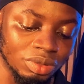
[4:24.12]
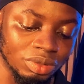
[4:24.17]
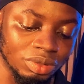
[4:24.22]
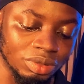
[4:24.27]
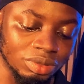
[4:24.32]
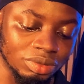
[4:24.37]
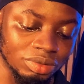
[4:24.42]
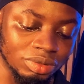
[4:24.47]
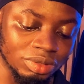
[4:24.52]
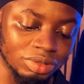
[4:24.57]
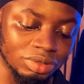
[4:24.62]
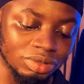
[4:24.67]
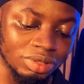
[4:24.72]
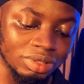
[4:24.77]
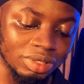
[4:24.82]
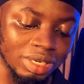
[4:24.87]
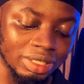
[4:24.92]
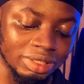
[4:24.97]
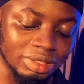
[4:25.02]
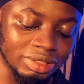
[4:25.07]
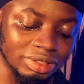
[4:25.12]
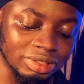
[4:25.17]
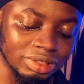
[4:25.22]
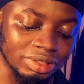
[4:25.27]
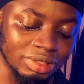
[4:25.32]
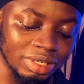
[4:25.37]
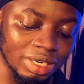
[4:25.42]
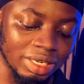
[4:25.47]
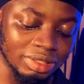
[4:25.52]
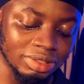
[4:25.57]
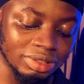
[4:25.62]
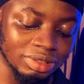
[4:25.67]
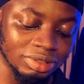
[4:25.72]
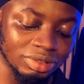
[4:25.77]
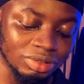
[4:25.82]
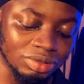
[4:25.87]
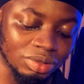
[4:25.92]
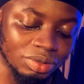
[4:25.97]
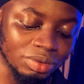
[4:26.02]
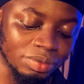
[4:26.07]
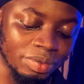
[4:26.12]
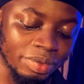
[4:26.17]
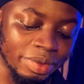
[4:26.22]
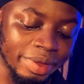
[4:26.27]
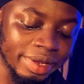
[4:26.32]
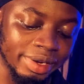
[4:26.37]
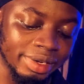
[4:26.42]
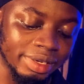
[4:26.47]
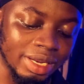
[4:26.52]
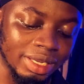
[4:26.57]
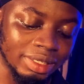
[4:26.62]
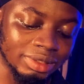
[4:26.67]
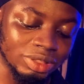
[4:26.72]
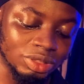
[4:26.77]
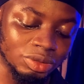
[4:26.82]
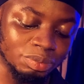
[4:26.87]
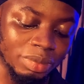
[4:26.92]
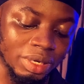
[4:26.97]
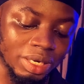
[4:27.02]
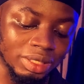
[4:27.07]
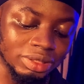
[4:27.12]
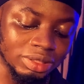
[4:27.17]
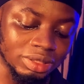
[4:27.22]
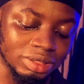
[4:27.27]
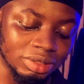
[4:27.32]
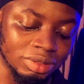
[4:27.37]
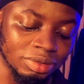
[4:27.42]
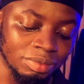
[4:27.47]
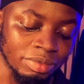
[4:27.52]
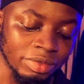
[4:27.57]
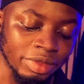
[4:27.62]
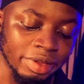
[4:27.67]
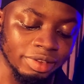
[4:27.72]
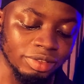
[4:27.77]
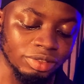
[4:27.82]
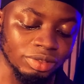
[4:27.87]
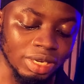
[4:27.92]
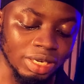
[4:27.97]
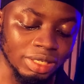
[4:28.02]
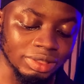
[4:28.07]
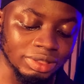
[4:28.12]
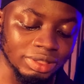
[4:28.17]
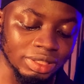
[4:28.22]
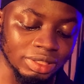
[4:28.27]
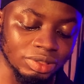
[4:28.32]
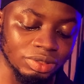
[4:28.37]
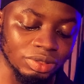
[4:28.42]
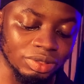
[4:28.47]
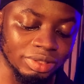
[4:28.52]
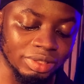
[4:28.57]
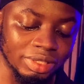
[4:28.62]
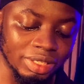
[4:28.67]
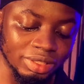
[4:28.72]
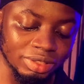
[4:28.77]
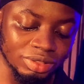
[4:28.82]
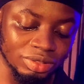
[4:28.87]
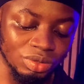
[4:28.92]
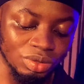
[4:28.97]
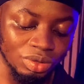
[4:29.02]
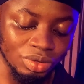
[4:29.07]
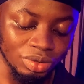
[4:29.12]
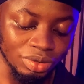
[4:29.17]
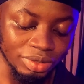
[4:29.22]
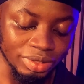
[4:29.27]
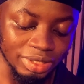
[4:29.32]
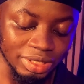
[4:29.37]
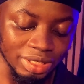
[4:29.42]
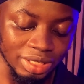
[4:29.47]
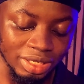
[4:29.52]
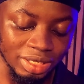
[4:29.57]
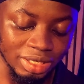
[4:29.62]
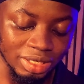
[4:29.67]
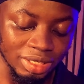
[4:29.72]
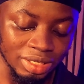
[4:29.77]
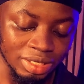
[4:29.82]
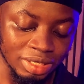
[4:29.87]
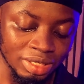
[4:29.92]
increase to the right. This is the right. So that is padding. You can change your text color here.